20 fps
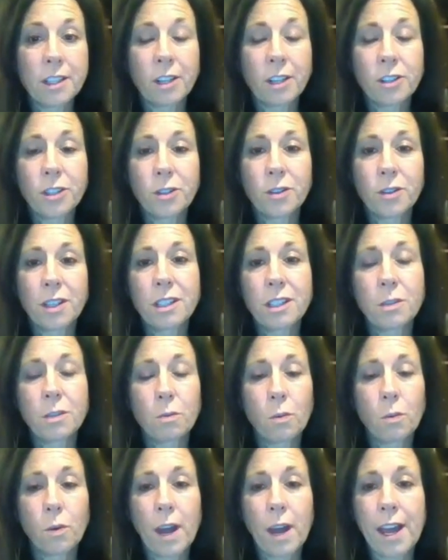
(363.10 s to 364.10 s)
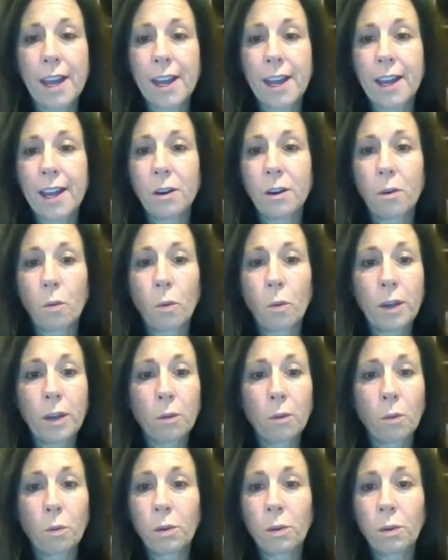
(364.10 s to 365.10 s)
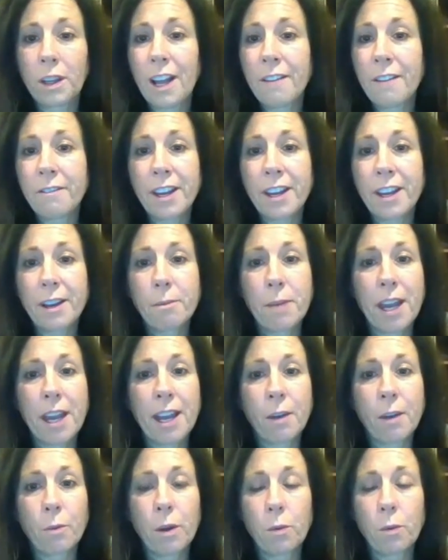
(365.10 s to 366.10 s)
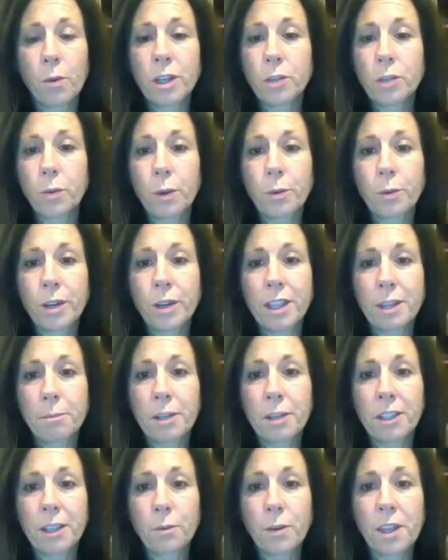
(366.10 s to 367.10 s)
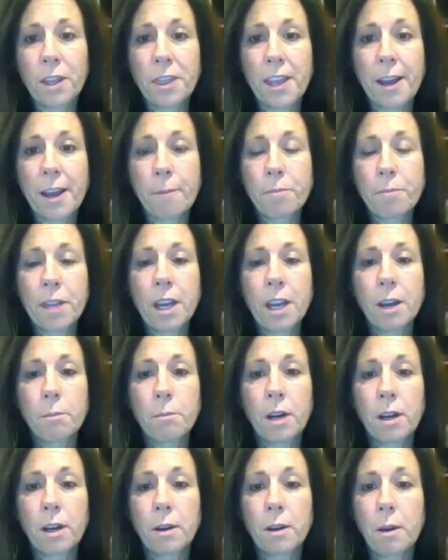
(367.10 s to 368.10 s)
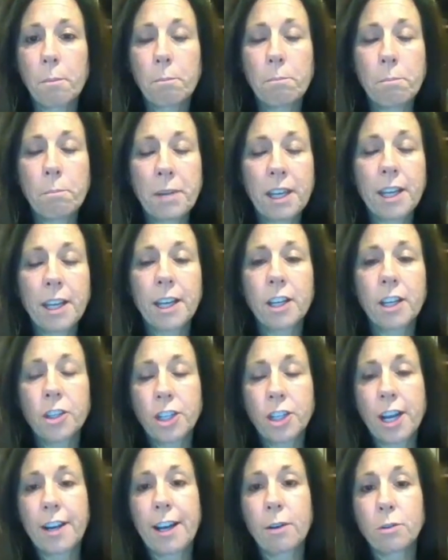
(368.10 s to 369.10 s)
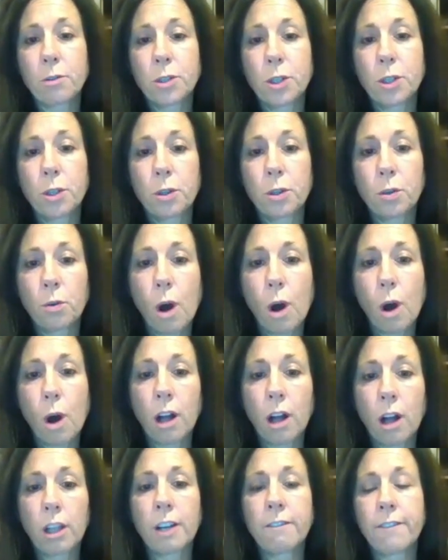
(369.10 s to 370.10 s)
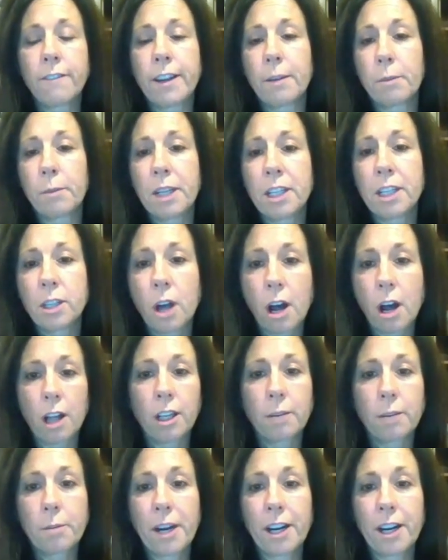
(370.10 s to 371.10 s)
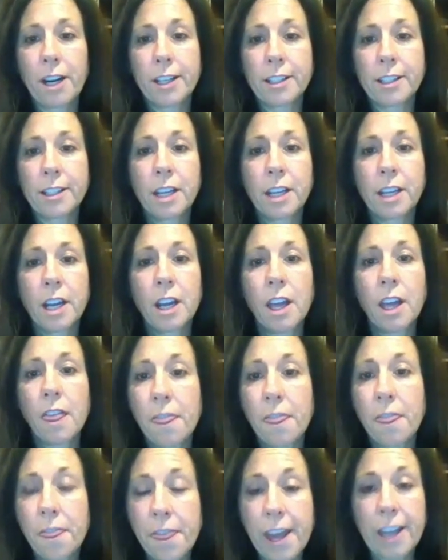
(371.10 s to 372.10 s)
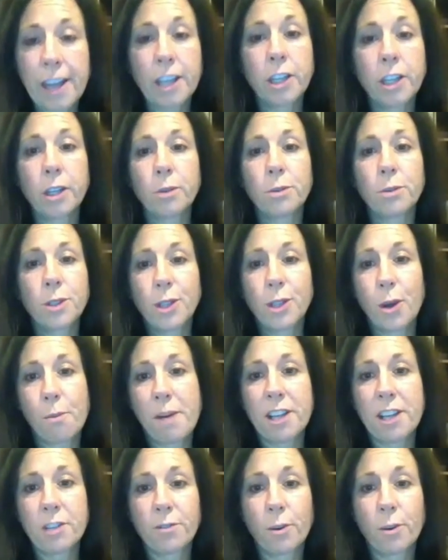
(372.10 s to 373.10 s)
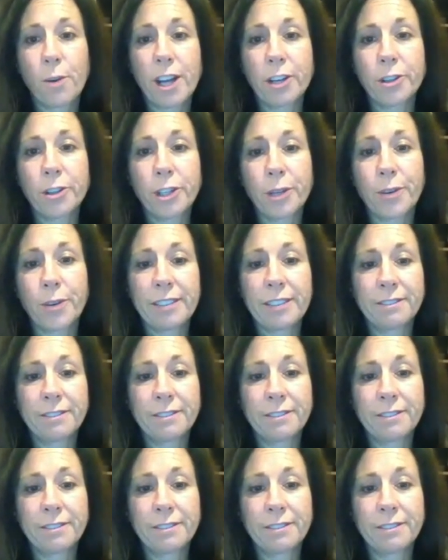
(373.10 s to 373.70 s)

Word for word: our students and we love them and we wish we were in the building with them. But big shout out to all our families, all our parents. Thank you so much for what you're doing.